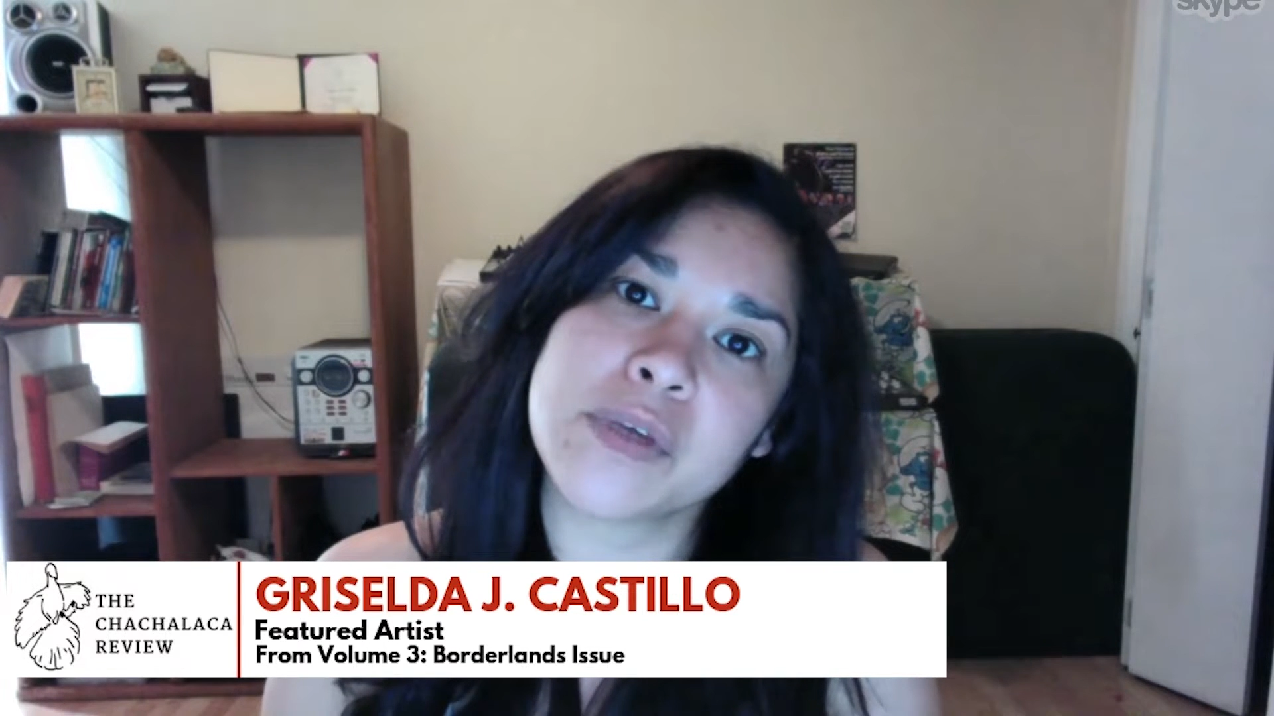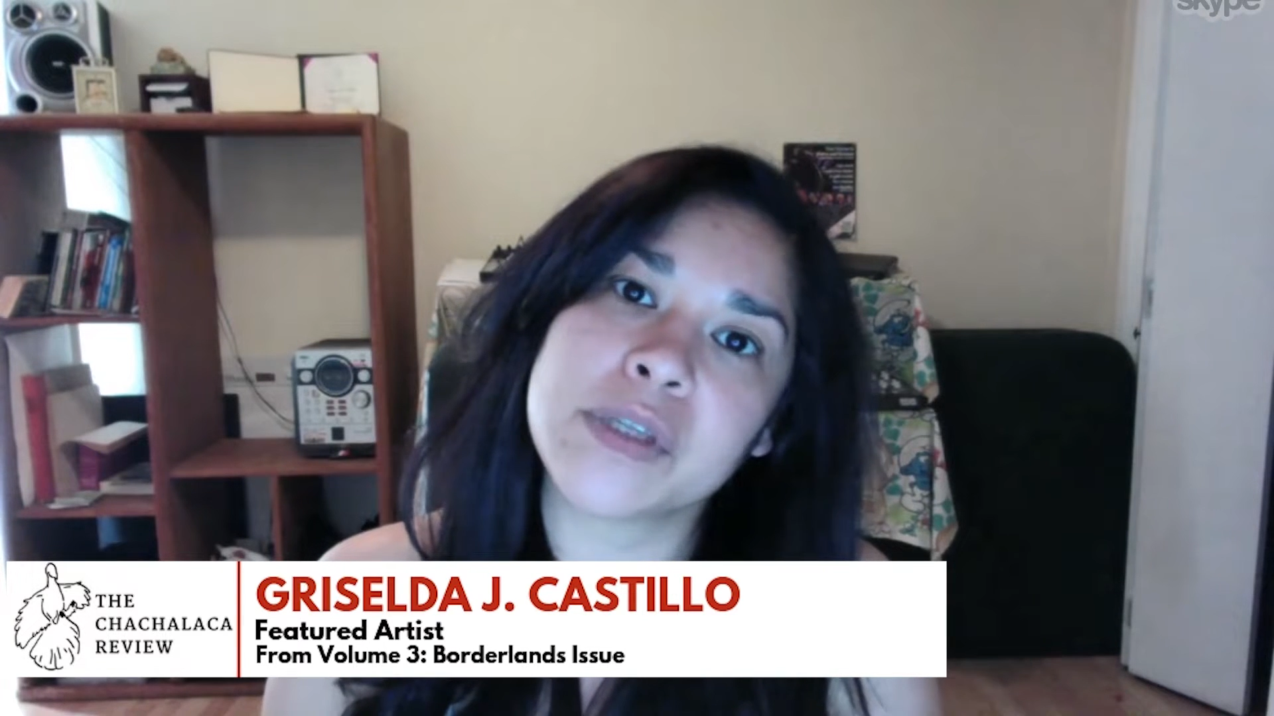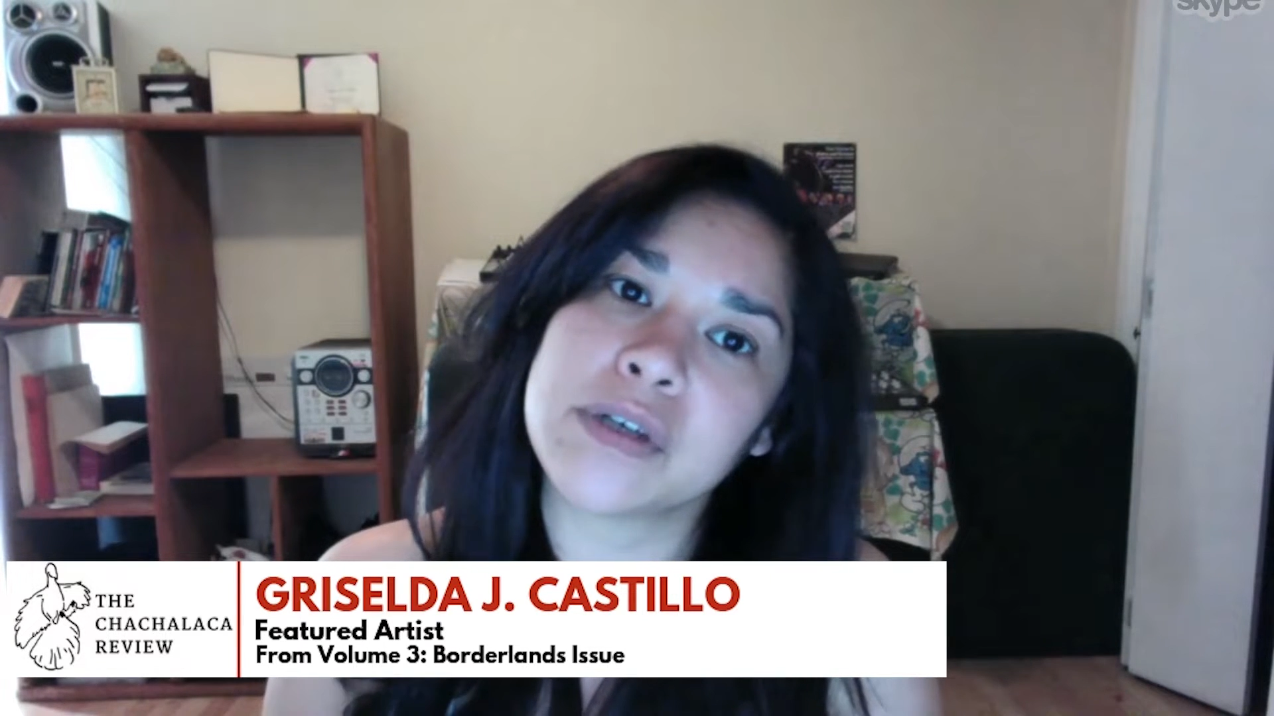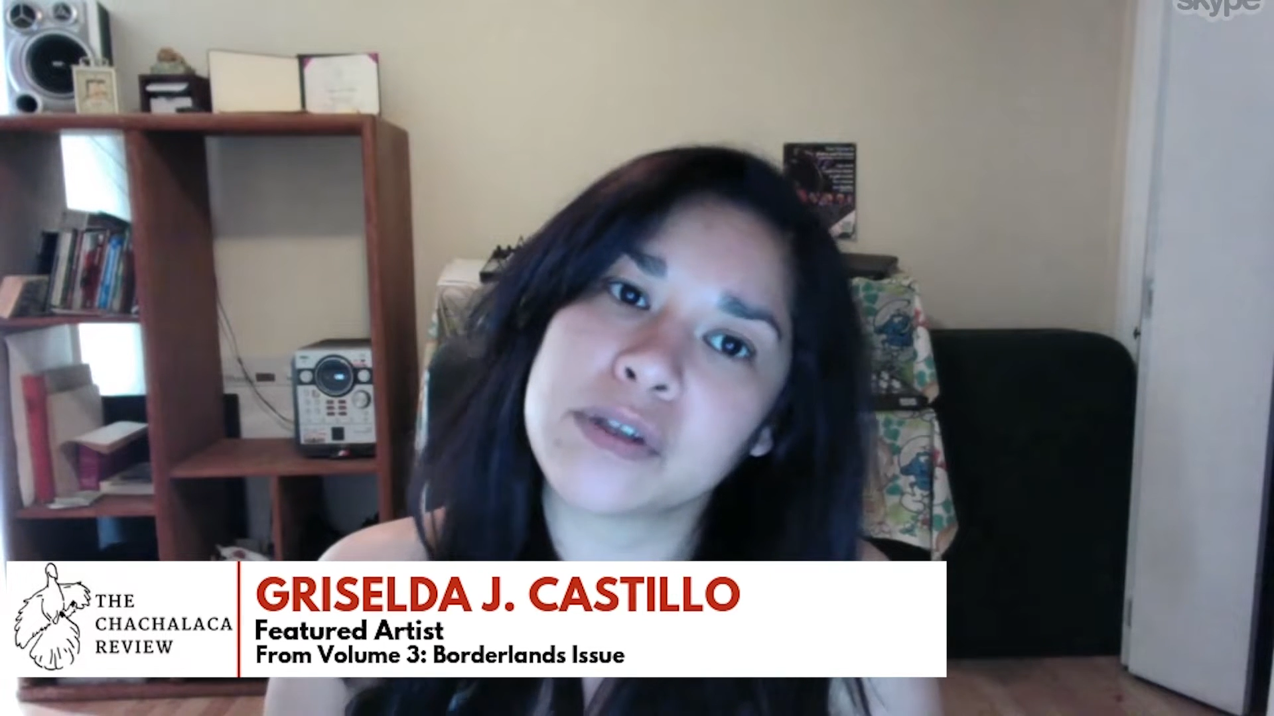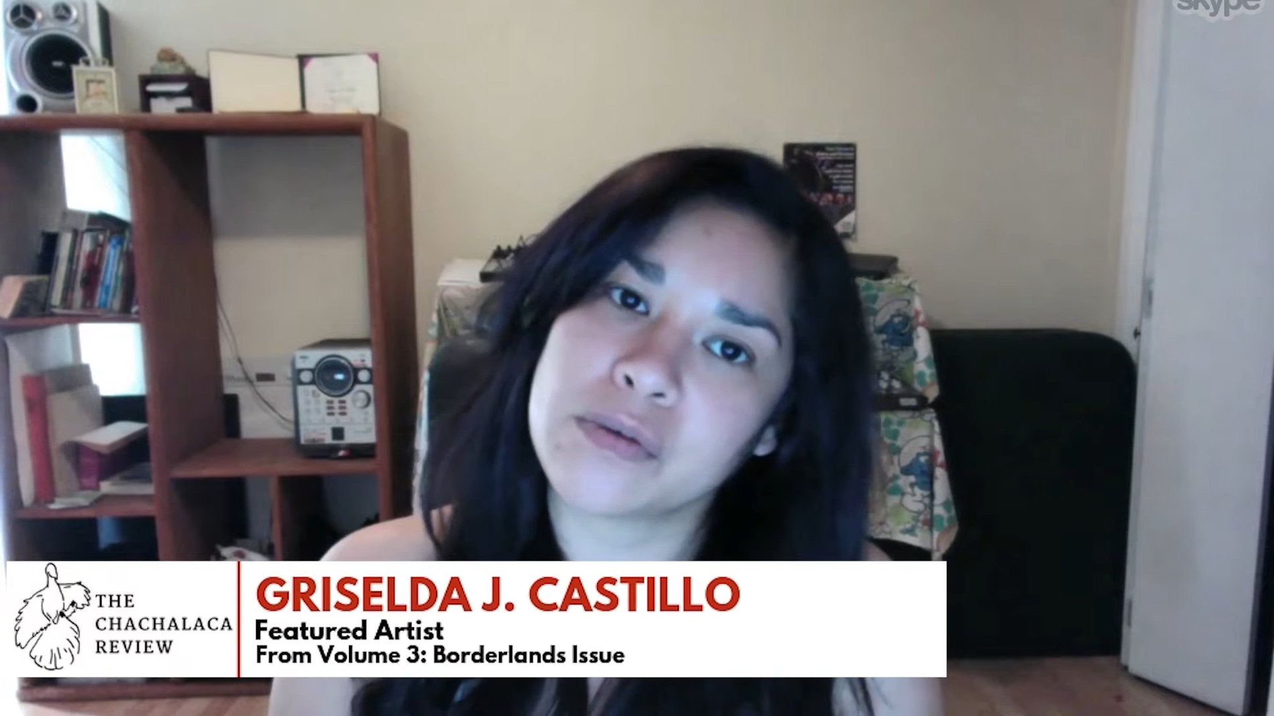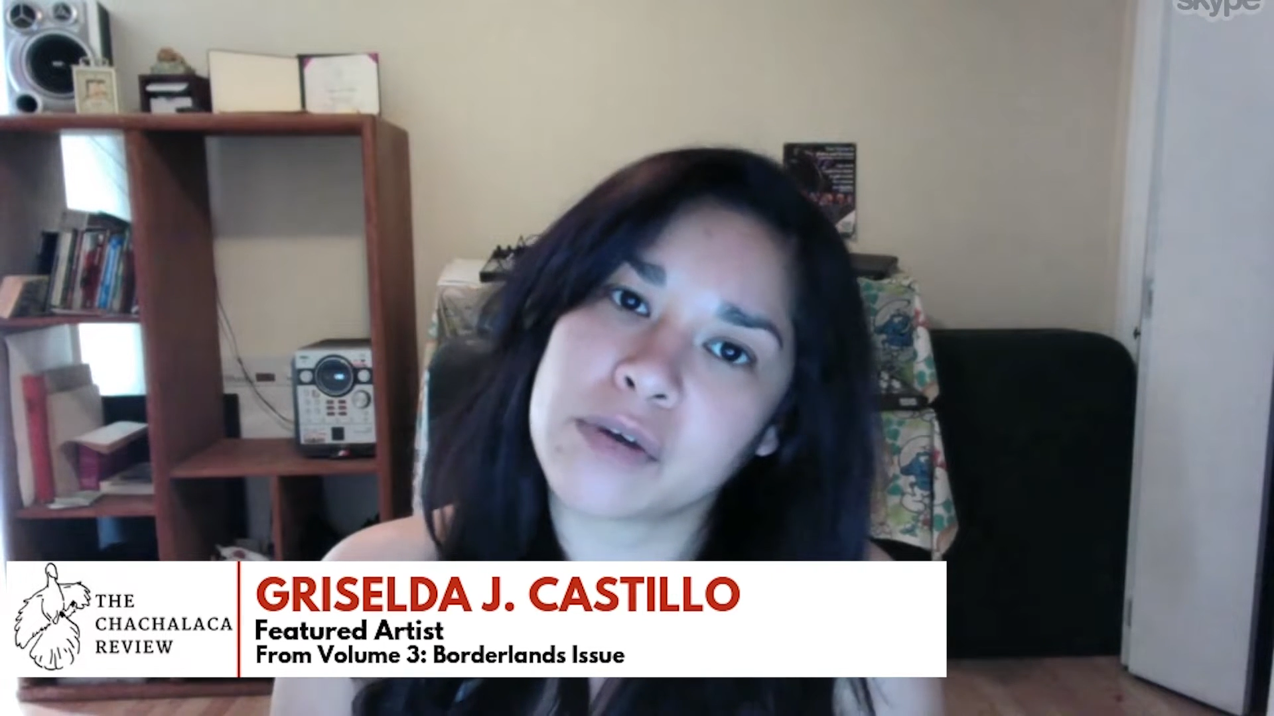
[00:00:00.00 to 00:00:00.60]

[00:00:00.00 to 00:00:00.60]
with another